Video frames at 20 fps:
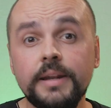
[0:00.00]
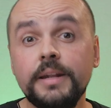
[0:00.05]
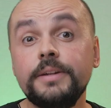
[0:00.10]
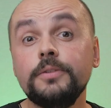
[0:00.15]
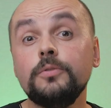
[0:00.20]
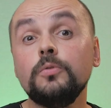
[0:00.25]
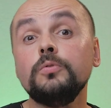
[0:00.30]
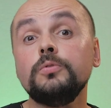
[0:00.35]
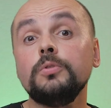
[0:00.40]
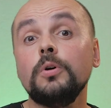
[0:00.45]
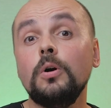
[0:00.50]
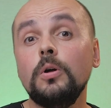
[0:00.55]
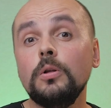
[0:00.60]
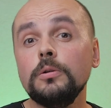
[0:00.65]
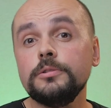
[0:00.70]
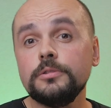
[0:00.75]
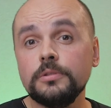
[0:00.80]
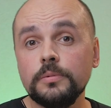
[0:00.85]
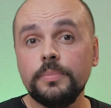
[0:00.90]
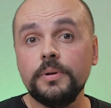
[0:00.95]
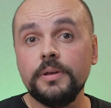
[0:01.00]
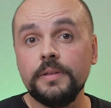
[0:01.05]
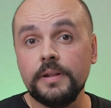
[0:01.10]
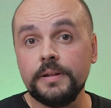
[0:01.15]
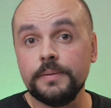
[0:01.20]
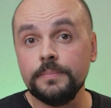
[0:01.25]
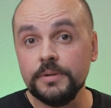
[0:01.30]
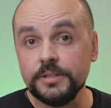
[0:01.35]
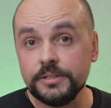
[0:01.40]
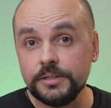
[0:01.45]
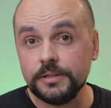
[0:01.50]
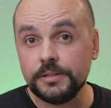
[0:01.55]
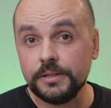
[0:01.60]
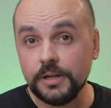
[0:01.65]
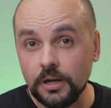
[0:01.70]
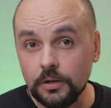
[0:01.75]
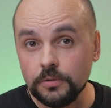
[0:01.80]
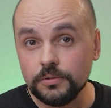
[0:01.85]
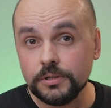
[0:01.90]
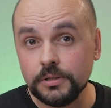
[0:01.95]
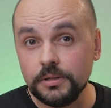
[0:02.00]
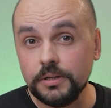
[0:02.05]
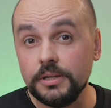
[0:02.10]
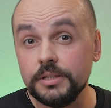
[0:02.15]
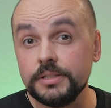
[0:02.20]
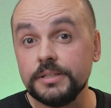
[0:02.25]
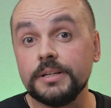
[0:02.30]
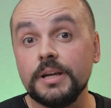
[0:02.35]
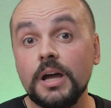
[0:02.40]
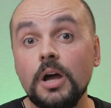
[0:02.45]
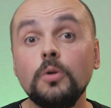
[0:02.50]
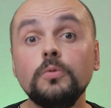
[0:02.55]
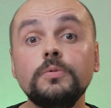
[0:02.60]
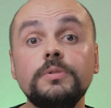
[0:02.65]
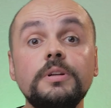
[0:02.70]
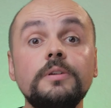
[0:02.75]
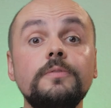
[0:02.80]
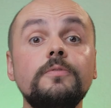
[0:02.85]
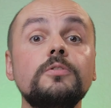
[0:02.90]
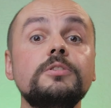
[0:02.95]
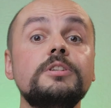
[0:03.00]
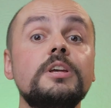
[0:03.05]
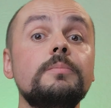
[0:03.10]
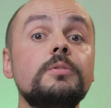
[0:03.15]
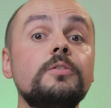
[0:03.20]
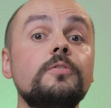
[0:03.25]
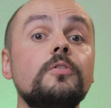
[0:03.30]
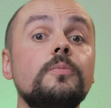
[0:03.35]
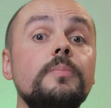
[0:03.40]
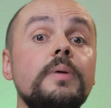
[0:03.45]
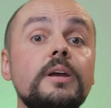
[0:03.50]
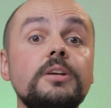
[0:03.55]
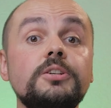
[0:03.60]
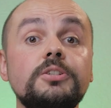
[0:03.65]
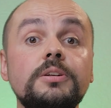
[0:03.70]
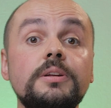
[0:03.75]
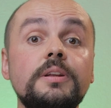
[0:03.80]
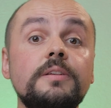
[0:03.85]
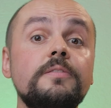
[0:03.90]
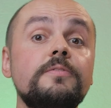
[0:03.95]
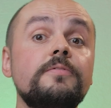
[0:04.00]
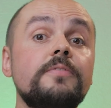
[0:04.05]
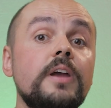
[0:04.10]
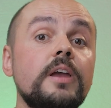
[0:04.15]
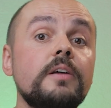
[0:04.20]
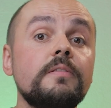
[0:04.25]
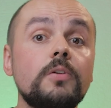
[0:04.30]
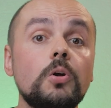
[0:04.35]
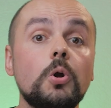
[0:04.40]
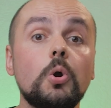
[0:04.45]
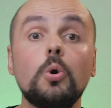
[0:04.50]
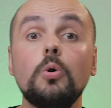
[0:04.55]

it could also be that Mr. Townsend is scouting for some information in favor